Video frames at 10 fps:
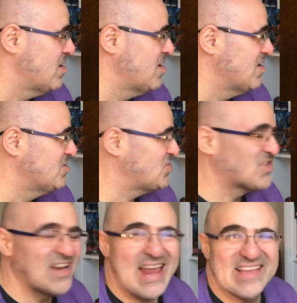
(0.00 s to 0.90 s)
Just
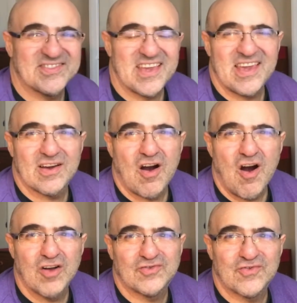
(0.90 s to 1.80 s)
classic
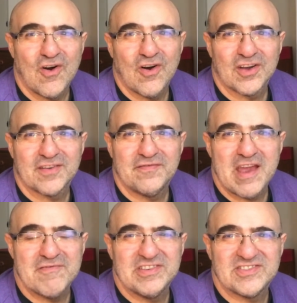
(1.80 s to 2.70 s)
hard rock,
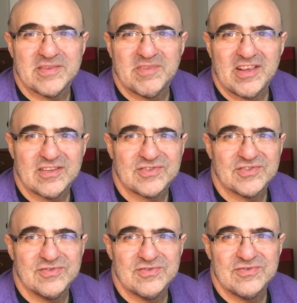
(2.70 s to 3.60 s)
very similar
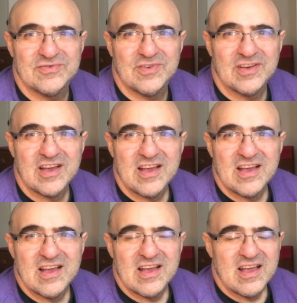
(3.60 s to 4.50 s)
to
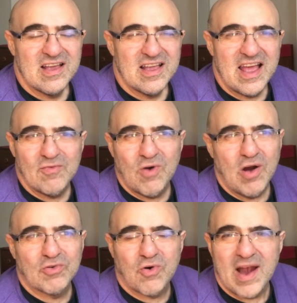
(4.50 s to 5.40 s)

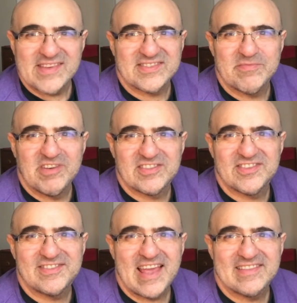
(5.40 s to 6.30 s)
quite similar to
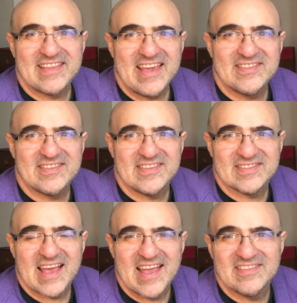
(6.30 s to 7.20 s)
Dead Daisies,
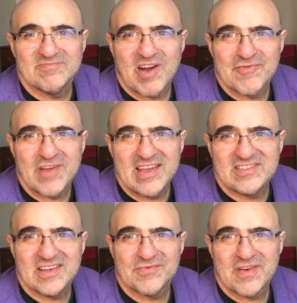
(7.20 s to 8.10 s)
and my
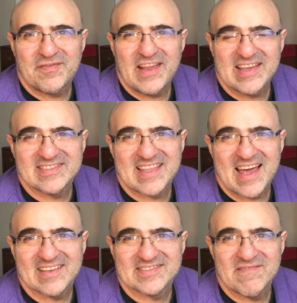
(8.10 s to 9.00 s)
rating reflects
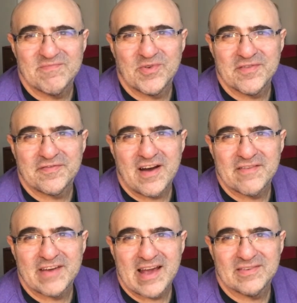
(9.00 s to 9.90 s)
that,
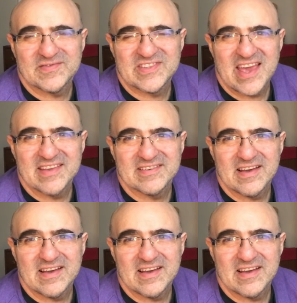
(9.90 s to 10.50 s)
7.5 out of 10.